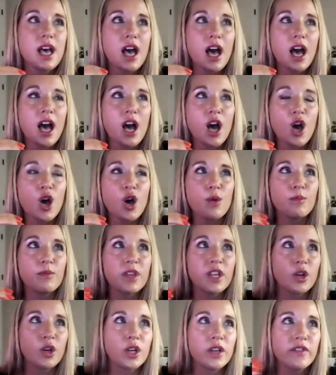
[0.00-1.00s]
you
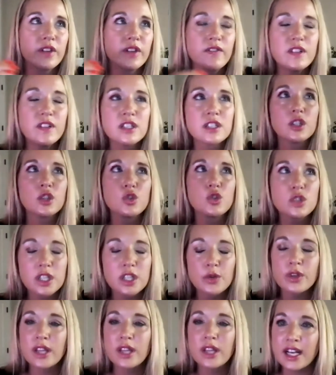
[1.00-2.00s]
know, even if it's loosely
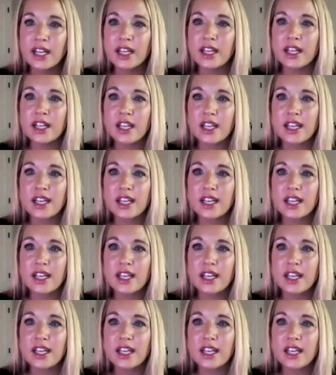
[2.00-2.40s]
related,